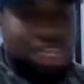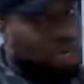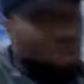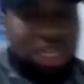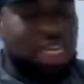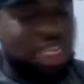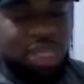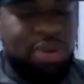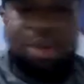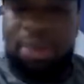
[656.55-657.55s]
I don't think he's
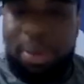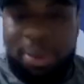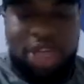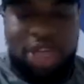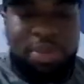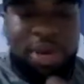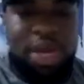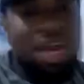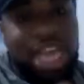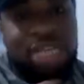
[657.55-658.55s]
necessarily made about passing, but
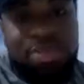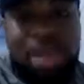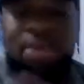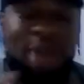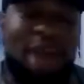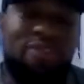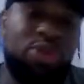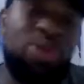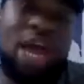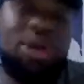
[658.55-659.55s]
he's made him have to
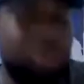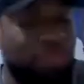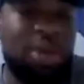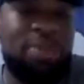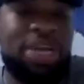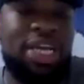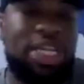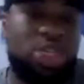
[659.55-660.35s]
rely on different abilities.